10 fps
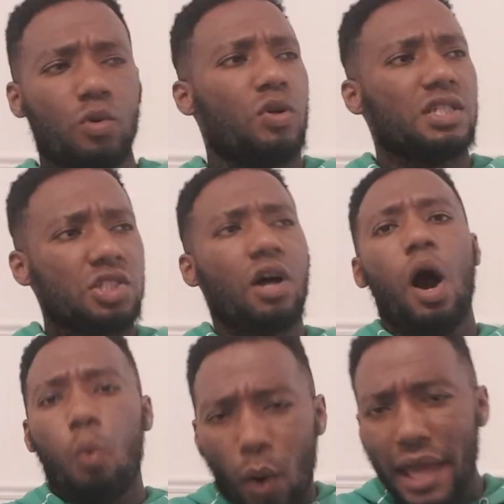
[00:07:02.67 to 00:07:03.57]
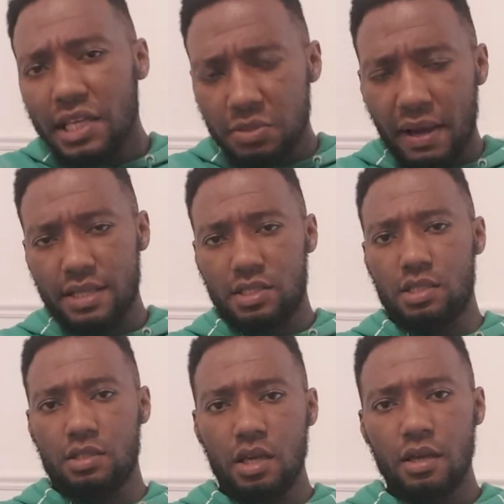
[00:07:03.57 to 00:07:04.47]
Well, let's start wage
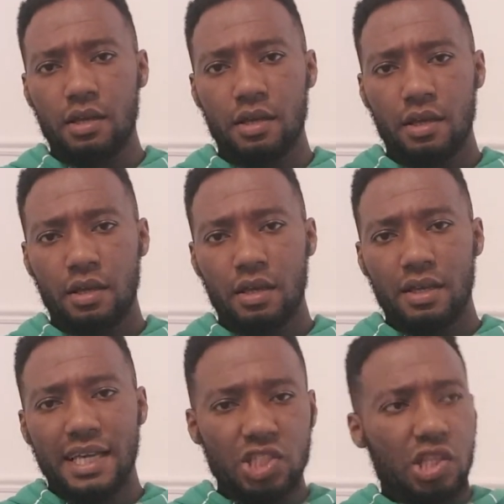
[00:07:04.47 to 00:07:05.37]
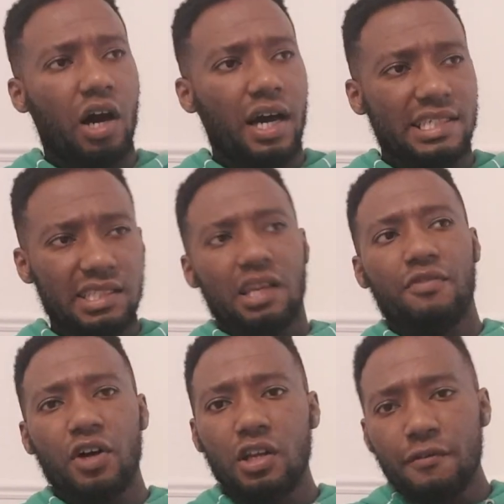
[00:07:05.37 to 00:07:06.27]
maxing. Yeah, let's start, instead
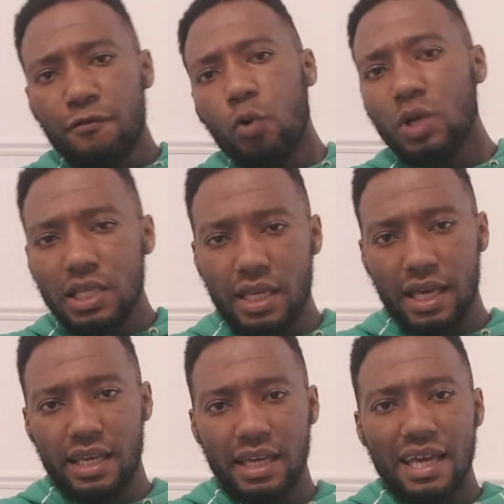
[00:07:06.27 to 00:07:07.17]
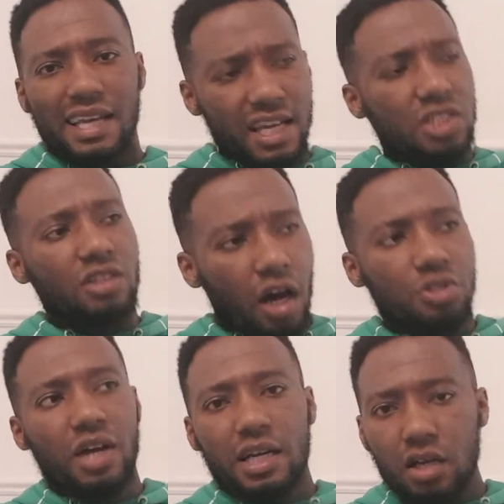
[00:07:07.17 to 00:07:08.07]
of earning 40K, let's
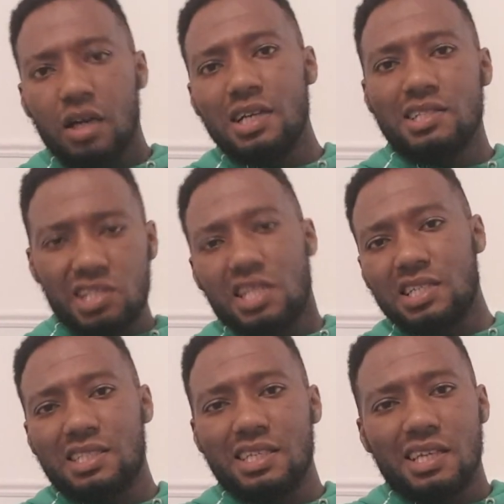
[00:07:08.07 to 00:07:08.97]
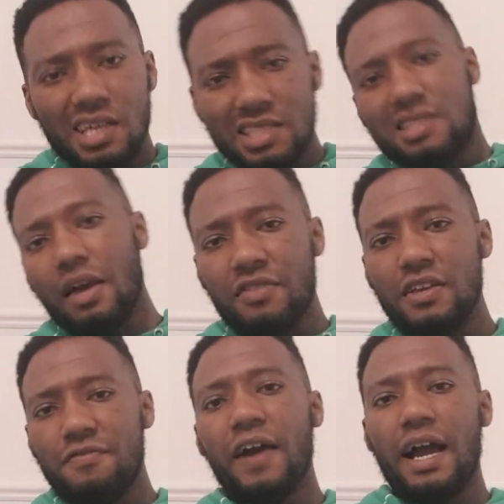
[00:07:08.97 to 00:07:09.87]
start trying to earn 60,
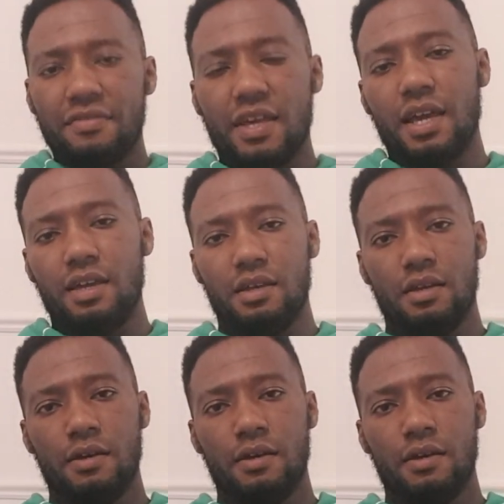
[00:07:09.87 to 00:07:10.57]
75K.